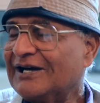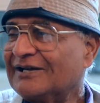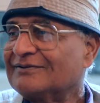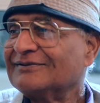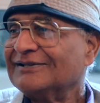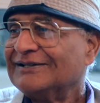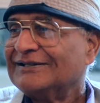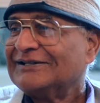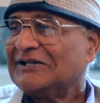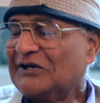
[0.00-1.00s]
that
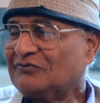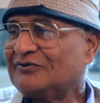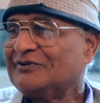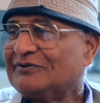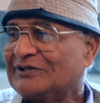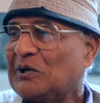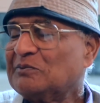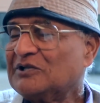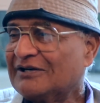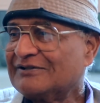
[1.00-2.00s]
every
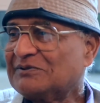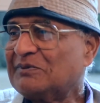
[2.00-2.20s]
phenomenon is